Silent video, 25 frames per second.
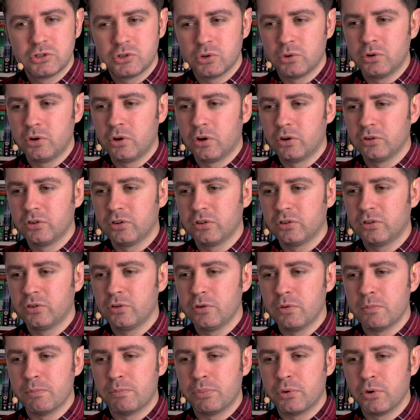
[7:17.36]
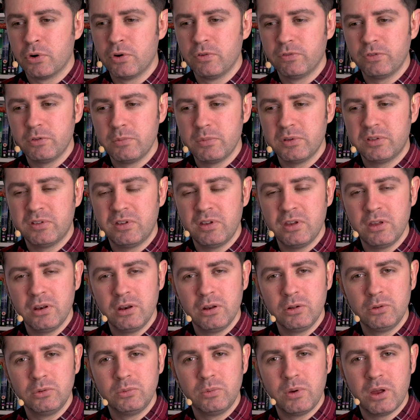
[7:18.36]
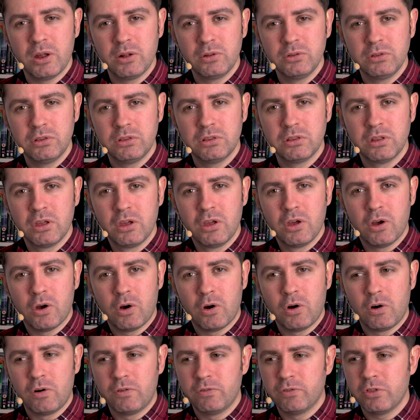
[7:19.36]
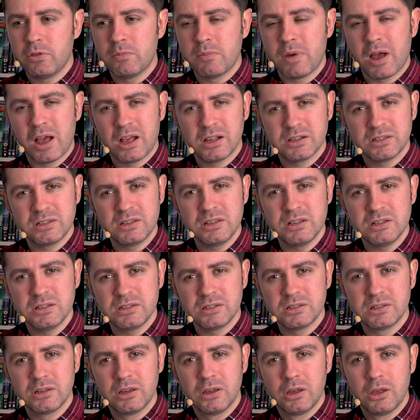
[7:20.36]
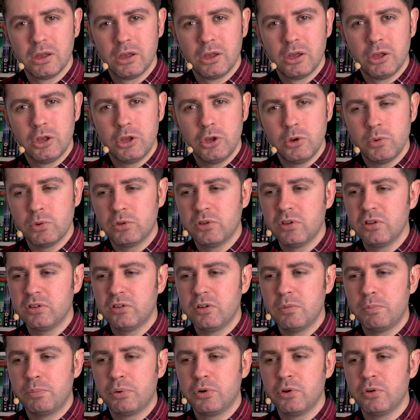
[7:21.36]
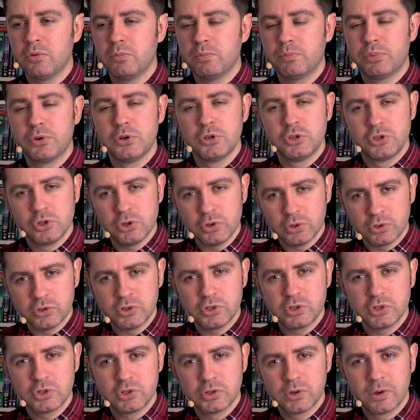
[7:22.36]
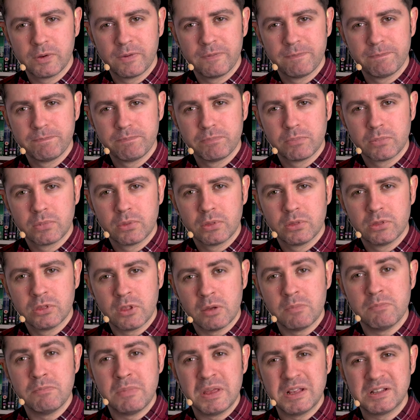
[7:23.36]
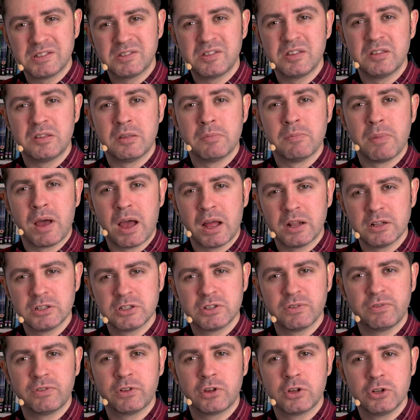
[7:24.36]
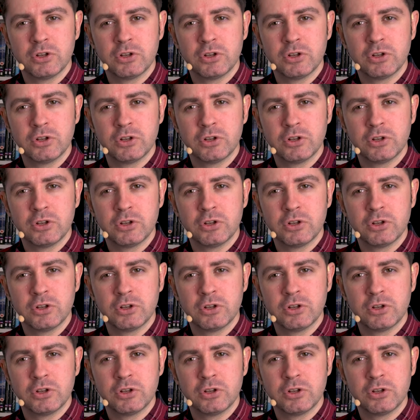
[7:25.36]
So, in order to improve the material wealth of the masses, you would need to pr produce that meets the demands of the